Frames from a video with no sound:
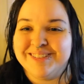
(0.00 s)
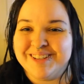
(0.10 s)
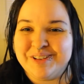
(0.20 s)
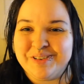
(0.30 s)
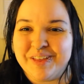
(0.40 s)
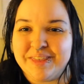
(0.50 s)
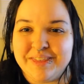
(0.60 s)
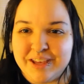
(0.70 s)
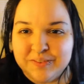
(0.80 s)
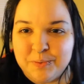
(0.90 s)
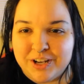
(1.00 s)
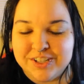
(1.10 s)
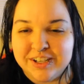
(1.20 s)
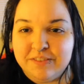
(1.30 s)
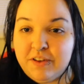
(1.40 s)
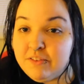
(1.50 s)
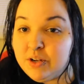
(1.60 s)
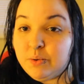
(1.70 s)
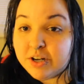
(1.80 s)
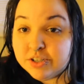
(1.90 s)
So thanks for watching. If you have any
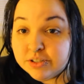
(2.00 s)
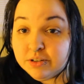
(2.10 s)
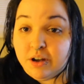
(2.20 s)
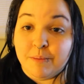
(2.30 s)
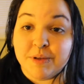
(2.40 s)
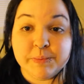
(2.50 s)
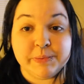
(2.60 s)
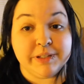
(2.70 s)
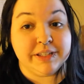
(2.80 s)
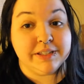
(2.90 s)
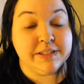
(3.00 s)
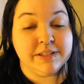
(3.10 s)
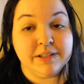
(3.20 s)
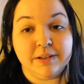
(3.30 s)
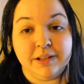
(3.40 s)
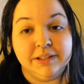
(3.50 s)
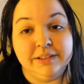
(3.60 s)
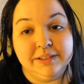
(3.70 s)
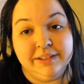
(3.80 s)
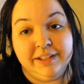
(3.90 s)
questions or comments, please
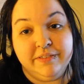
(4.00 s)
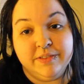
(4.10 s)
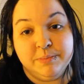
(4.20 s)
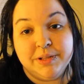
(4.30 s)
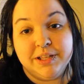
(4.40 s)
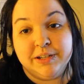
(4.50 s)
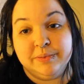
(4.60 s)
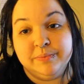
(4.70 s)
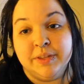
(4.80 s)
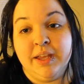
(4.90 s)
leave them below.